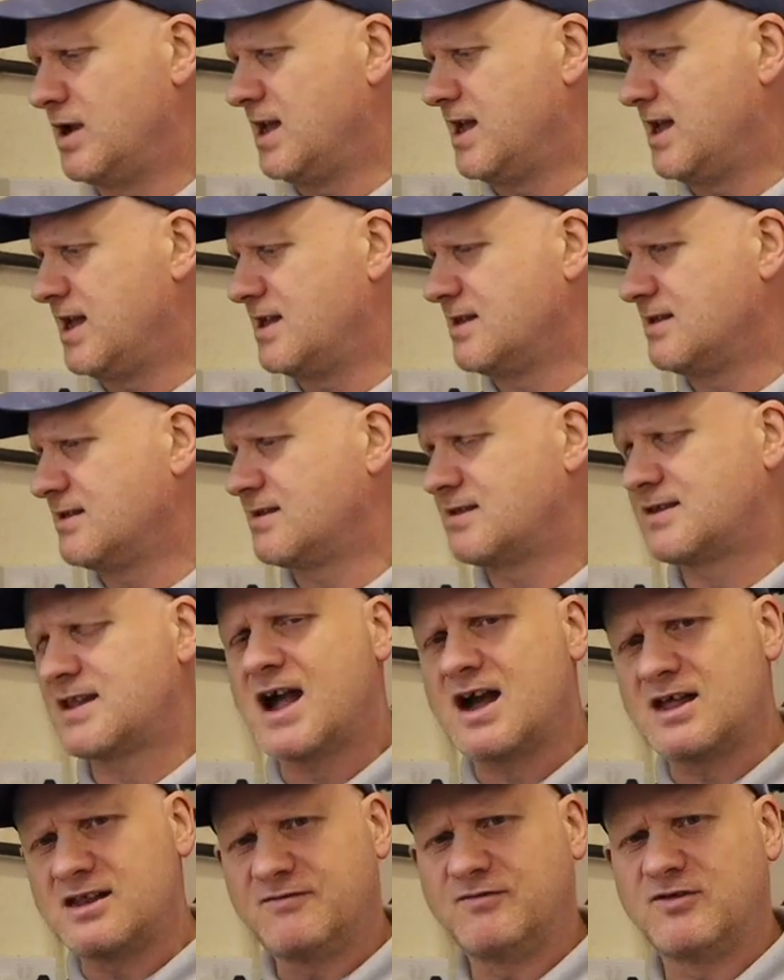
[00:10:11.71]
is
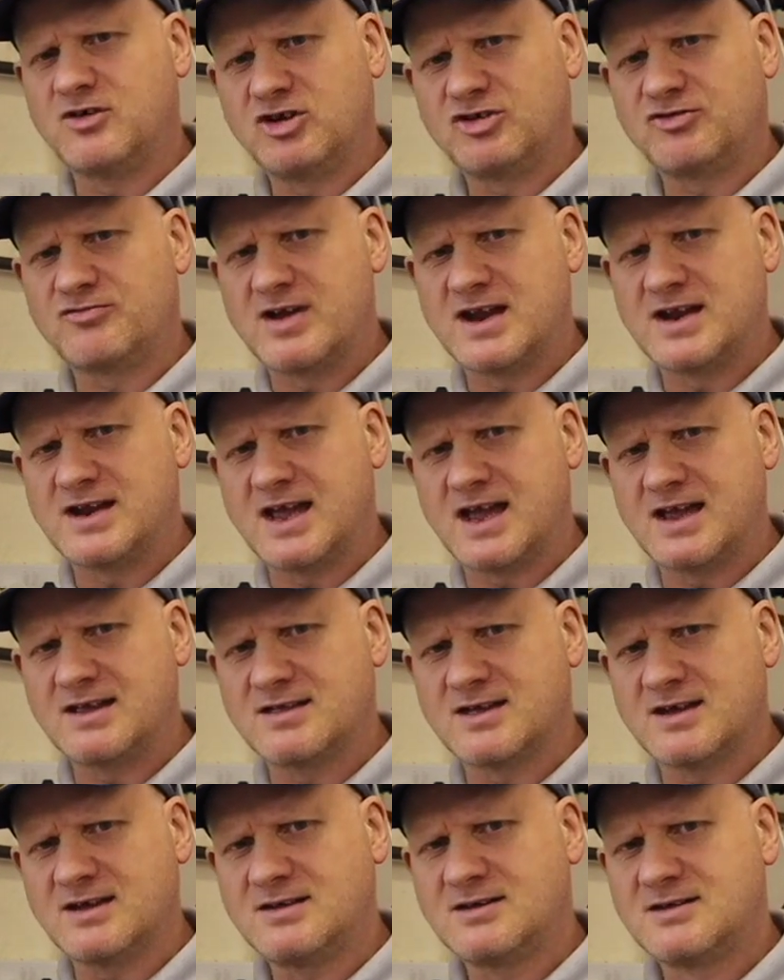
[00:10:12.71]
start the first
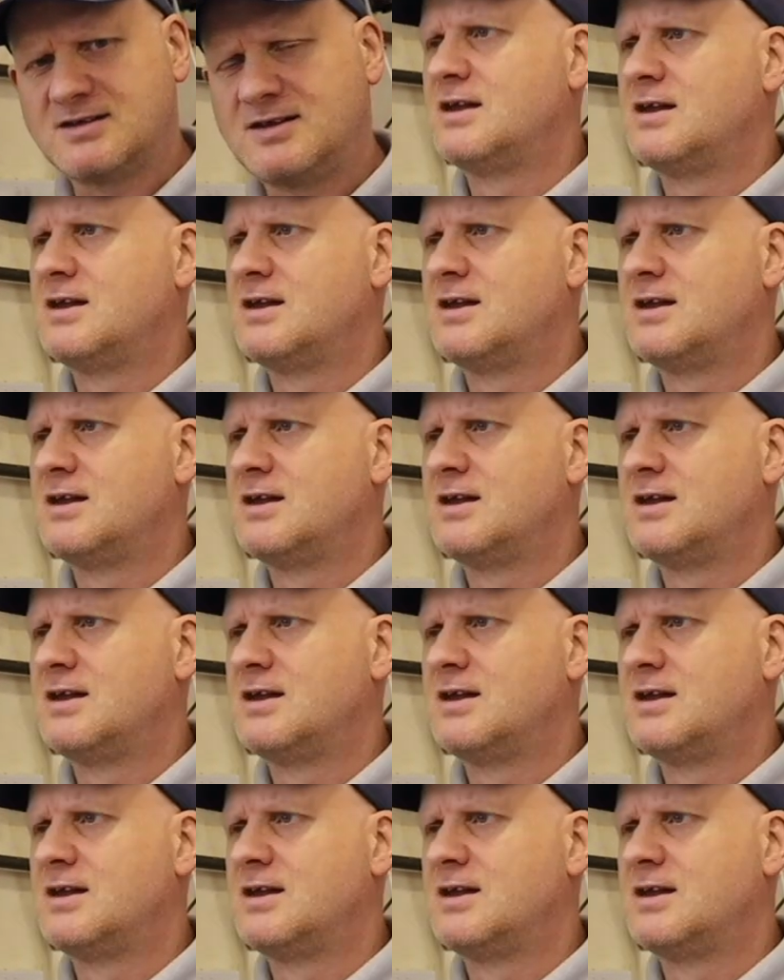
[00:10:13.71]
radiator